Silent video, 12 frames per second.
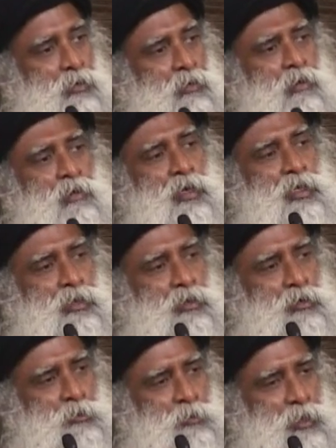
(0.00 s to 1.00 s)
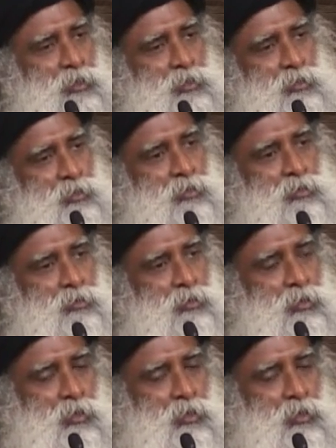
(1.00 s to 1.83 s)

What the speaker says: only in those places